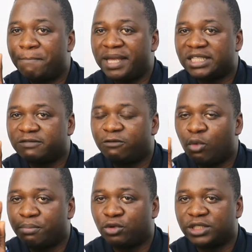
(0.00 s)

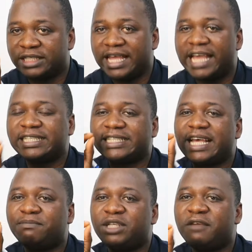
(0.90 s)
Peaceful protest,
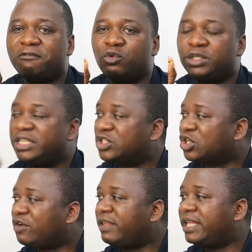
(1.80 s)
except if you
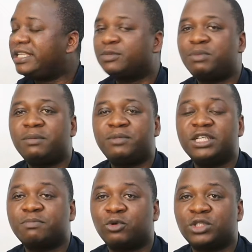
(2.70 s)
discover that
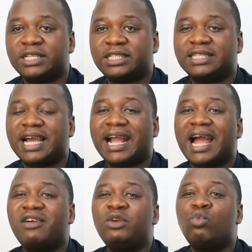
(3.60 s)
these protesters are
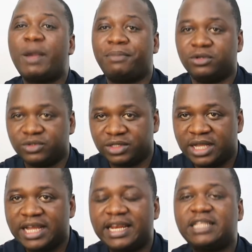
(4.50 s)
carrying weapons.
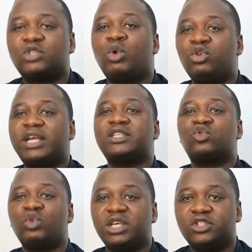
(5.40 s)
That is when you can
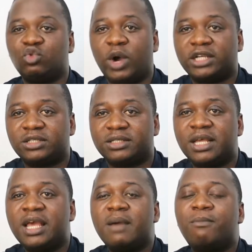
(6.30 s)
swing into actions.
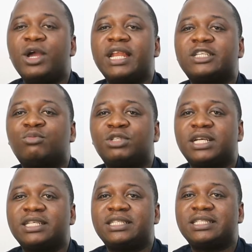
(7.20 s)
But in as much
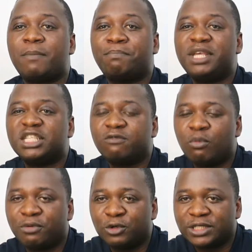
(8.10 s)
as it is a peaceful
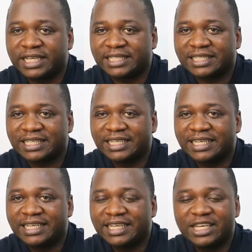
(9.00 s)
protest,
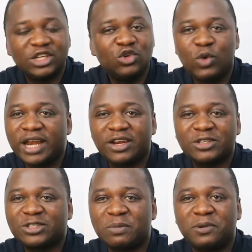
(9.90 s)
you are
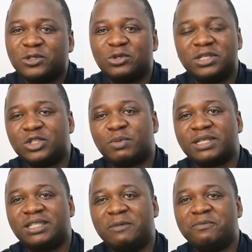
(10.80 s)
not supposed to
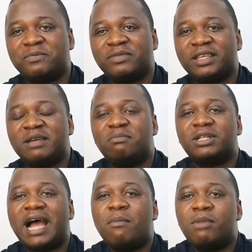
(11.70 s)
disperse them.
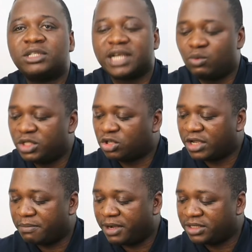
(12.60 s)
But how much can we
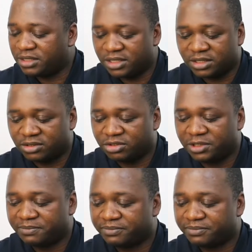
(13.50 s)
talk about in this country?